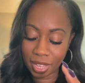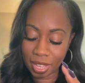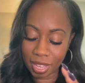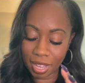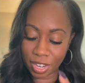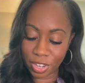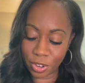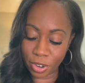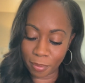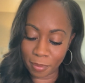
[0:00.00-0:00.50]

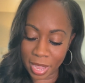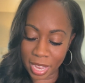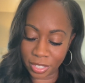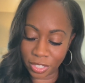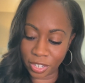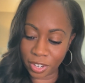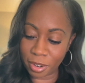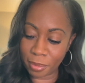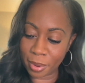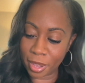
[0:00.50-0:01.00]
in your
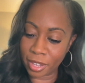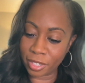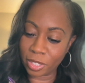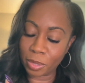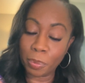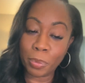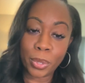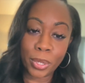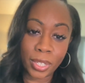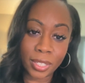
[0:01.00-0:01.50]
imaginary box,
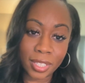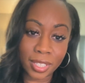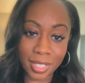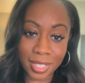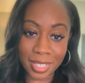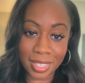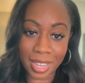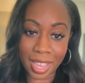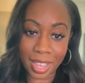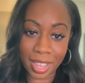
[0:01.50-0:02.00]
put it to the
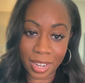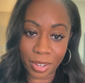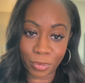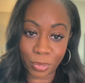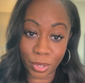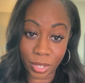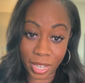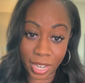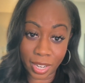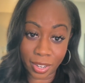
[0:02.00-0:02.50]
side
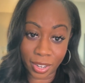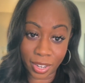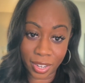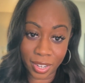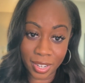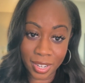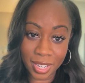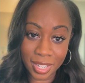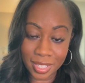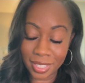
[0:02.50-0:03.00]
for later.
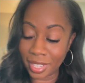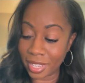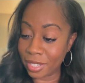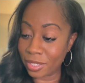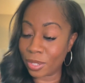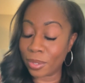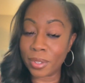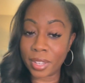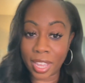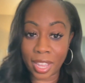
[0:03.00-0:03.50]
Say
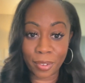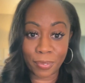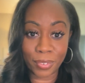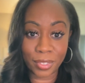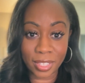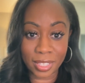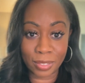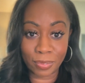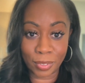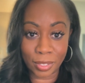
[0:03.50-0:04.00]
it's okay for
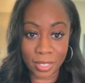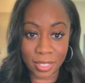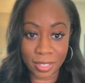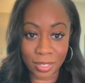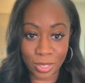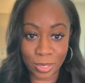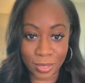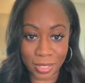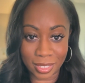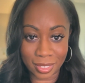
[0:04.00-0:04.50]
these
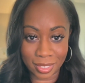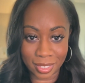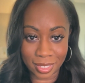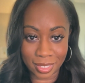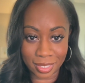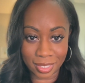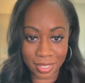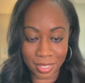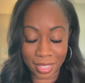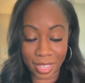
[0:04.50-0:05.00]
feelings to
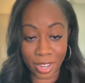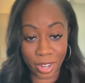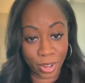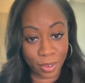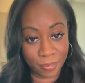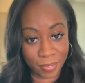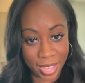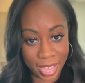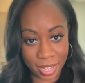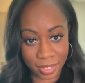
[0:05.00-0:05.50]
exist. They are
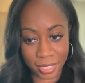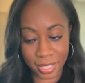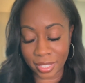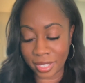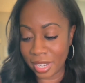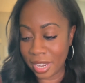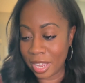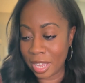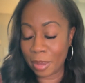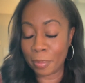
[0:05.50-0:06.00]
valid,
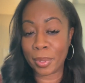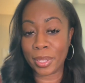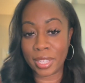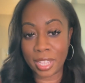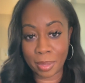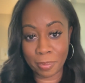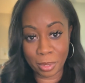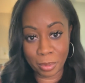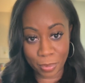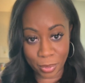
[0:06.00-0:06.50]
but
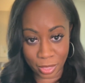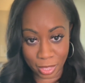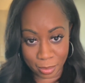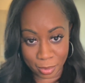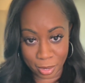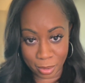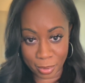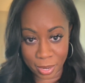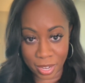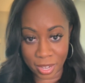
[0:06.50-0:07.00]
let me put them
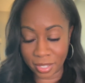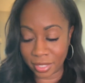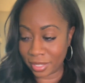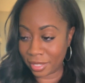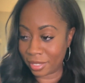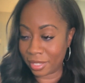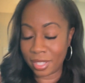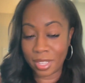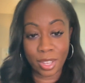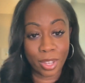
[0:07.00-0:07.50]
in a box
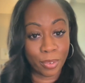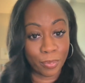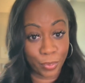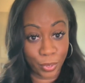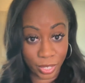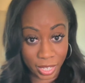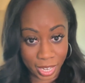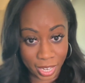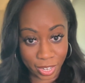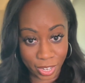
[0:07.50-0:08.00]

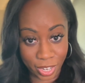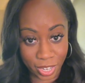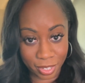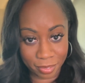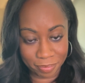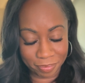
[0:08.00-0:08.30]
for later.